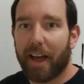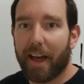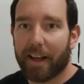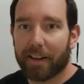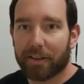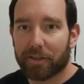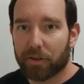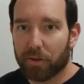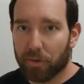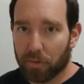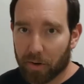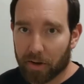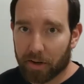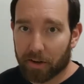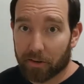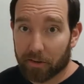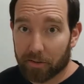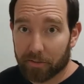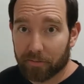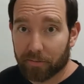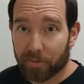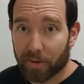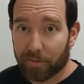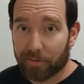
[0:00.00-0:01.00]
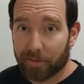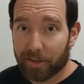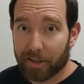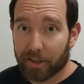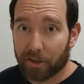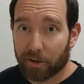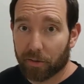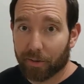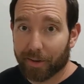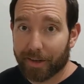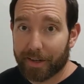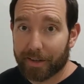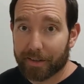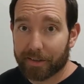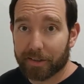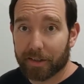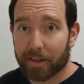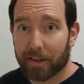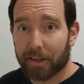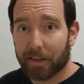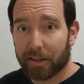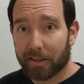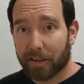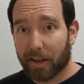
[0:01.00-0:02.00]
at 250 degrees,
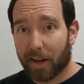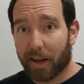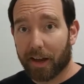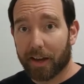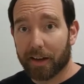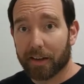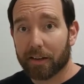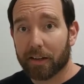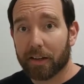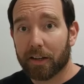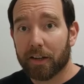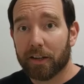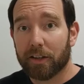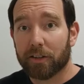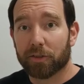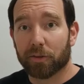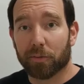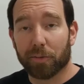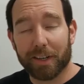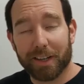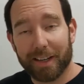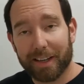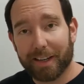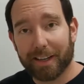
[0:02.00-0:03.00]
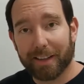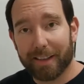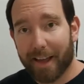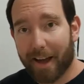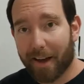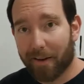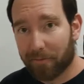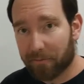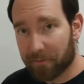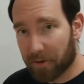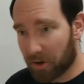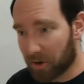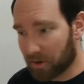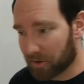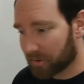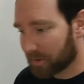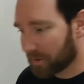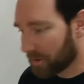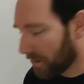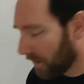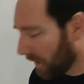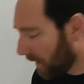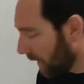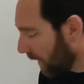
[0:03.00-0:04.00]
okay? So we needed that first.
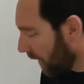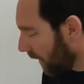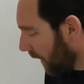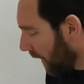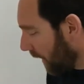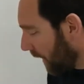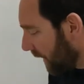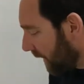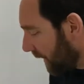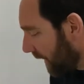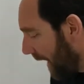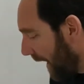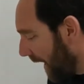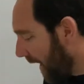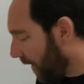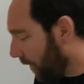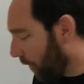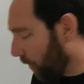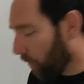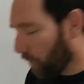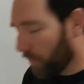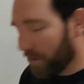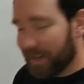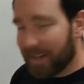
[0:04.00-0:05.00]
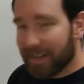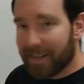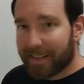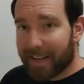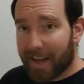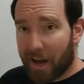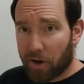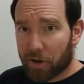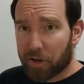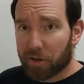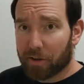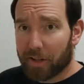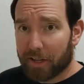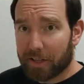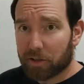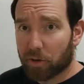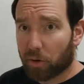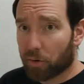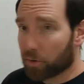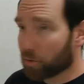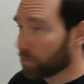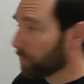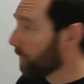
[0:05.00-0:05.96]
Now, we need to calculate total